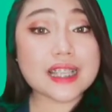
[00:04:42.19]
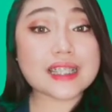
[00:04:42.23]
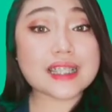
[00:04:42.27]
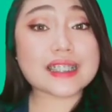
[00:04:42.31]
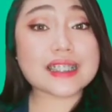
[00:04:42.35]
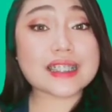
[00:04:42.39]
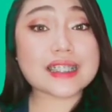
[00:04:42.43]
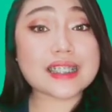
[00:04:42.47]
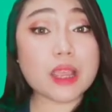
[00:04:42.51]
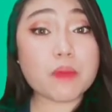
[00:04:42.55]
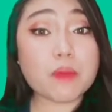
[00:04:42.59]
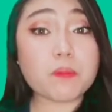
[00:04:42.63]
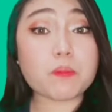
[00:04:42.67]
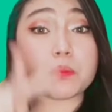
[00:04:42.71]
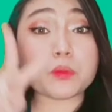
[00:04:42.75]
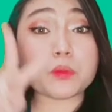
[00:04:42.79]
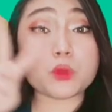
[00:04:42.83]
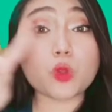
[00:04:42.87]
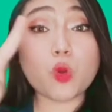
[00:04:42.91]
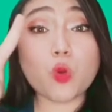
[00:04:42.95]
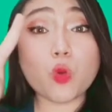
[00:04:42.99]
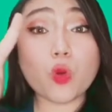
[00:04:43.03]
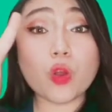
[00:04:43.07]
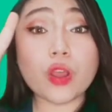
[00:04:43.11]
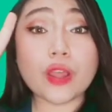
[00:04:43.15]

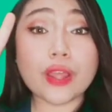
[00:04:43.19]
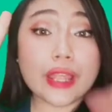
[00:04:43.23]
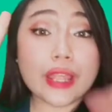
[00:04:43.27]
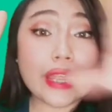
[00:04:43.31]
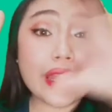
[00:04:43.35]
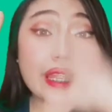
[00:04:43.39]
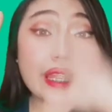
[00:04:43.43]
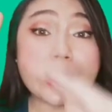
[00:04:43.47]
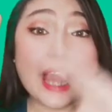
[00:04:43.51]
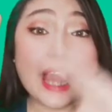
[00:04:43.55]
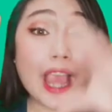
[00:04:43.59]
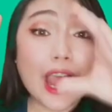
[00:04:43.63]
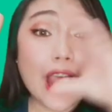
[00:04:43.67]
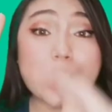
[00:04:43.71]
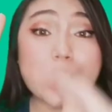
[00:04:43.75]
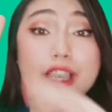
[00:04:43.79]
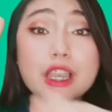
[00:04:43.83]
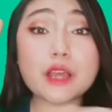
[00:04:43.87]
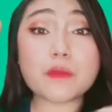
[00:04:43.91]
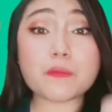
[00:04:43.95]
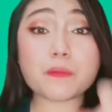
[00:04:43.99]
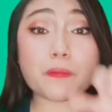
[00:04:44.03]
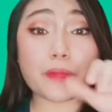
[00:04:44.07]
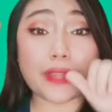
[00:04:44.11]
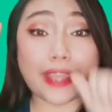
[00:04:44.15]
Because in
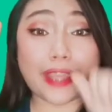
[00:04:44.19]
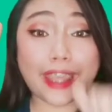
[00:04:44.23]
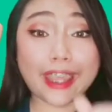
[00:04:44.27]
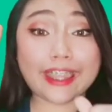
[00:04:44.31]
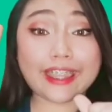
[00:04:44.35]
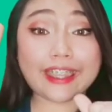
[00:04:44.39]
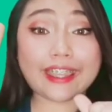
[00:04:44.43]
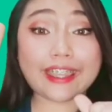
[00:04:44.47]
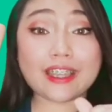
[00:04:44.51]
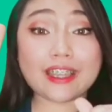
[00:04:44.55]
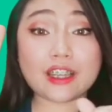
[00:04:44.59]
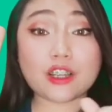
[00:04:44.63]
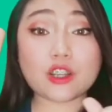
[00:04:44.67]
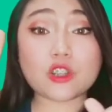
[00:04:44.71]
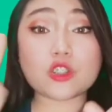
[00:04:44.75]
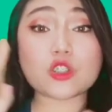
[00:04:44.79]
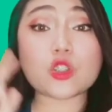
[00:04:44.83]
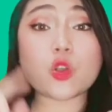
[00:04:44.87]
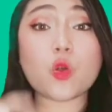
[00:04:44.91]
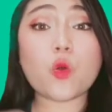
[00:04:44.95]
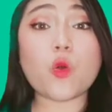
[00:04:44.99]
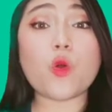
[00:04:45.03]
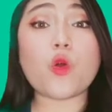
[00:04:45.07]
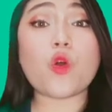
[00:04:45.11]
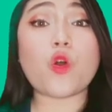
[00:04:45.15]
step 2, you are
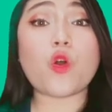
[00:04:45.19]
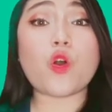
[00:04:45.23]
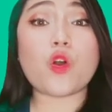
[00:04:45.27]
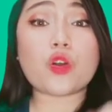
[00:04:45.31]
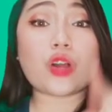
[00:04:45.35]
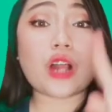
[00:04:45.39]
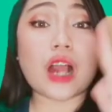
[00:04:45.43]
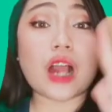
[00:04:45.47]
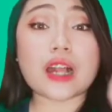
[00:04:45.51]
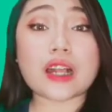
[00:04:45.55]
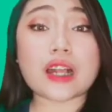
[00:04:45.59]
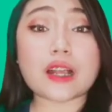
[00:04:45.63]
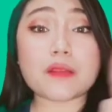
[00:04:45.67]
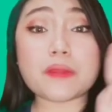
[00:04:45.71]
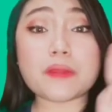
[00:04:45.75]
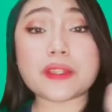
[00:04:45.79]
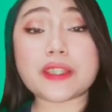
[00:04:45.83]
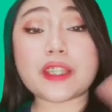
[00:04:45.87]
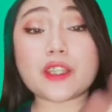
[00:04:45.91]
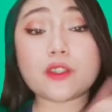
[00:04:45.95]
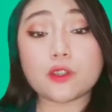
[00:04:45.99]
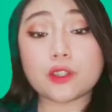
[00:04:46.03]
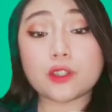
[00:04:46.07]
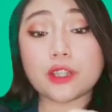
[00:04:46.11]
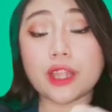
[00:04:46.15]
looking for
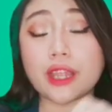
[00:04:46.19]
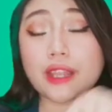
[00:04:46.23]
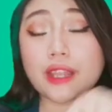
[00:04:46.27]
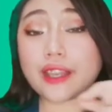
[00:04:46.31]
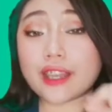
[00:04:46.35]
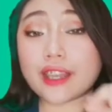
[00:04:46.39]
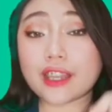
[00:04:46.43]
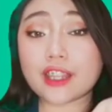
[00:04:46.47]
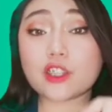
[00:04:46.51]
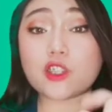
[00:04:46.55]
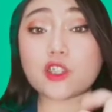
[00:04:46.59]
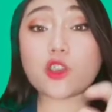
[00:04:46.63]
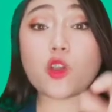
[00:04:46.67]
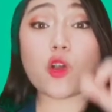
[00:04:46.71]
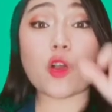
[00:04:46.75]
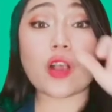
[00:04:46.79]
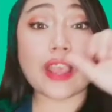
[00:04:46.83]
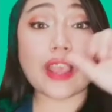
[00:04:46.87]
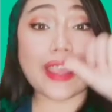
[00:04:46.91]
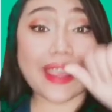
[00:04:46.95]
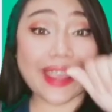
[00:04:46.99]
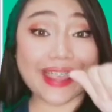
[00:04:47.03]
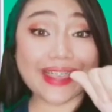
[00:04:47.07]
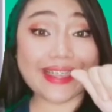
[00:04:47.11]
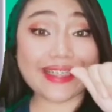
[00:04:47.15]
acceleration, then you would
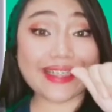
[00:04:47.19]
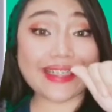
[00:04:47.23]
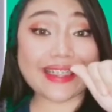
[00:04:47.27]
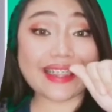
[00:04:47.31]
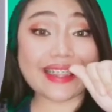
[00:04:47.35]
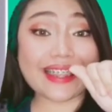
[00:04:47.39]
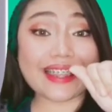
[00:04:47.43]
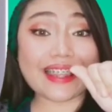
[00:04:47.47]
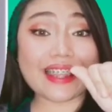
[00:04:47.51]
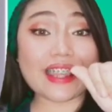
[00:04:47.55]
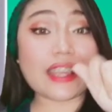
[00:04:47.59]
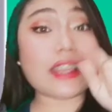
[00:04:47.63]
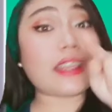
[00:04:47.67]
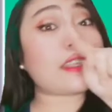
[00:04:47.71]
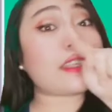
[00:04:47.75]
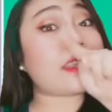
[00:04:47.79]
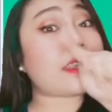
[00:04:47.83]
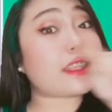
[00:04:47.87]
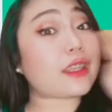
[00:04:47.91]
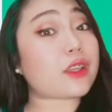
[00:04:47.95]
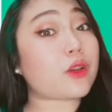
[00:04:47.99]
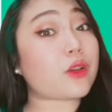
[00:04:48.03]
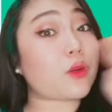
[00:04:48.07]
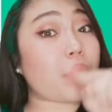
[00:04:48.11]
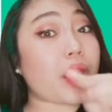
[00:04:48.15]
be using
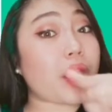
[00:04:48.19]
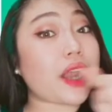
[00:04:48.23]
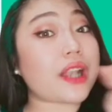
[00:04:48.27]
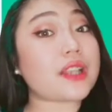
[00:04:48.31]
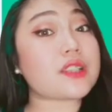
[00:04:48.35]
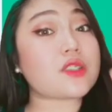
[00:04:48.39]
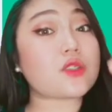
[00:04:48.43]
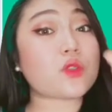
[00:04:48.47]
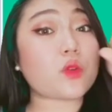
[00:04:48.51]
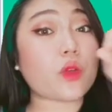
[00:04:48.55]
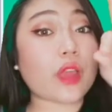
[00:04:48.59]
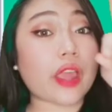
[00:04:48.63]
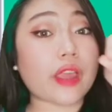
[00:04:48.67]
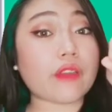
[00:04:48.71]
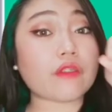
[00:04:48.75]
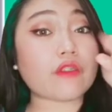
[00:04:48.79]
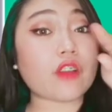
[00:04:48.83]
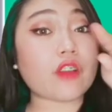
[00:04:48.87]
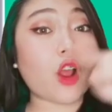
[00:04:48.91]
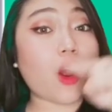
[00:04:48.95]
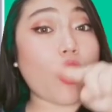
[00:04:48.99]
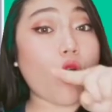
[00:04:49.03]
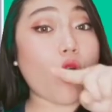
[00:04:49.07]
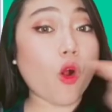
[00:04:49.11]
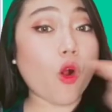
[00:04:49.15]
A is
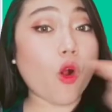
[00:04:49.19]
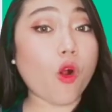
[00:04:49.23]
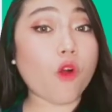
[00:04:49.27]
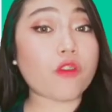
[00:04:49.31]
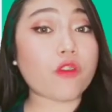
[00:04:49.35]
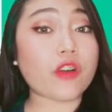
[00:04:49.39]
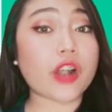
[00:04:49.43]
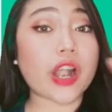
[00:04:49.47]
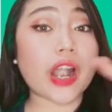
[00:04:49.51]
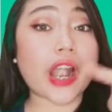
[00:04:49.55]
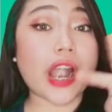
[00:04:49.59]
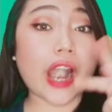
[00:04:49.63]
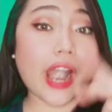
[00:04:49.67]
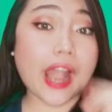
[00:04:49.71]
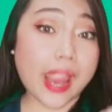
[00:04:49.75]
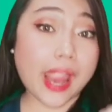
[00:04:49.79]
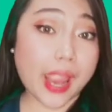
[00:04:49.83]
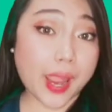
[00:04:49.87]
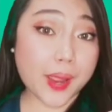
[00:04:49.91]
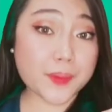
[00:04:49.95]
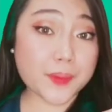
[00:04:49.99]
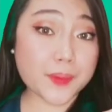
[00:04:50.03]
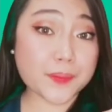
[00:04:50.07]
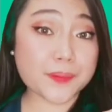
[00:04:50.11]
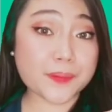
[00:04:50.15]
equals to F
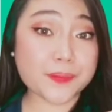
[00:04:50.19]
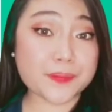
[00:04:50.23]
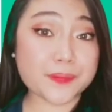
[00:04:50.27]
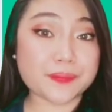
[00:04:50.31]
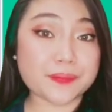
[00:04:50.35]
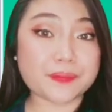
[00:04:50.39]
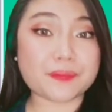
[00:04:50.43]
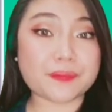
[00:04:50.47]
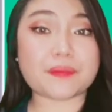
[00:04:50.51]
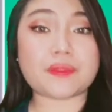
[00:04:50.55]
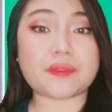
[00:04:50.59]
over M.